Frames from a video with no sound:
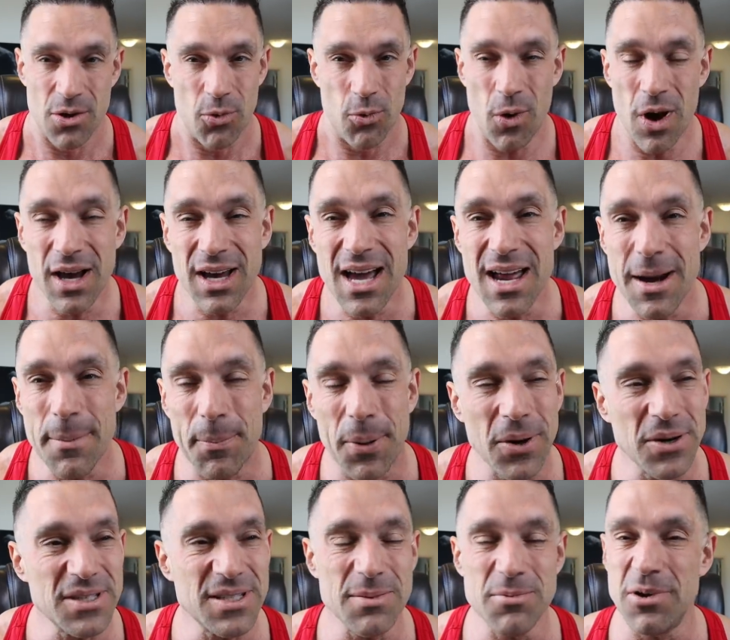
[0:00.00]
what kind of
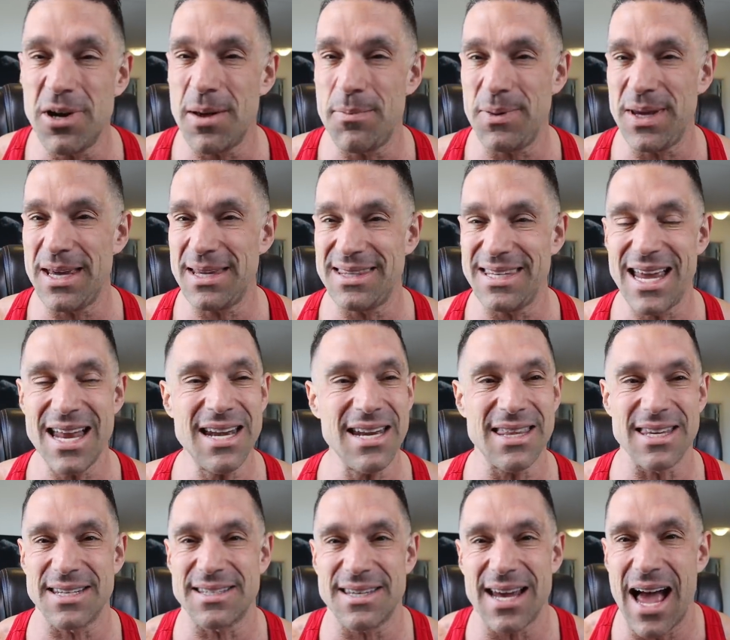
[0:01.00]
person would I be at the end
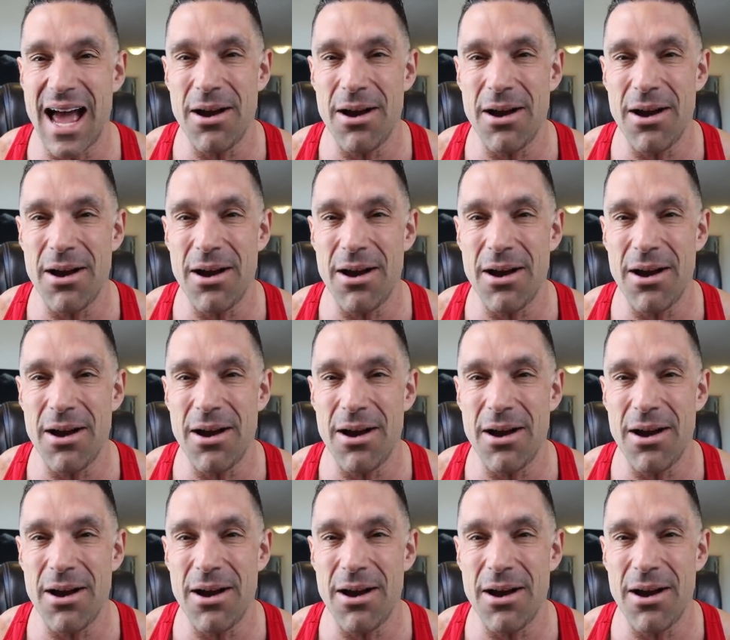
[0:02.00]
of this?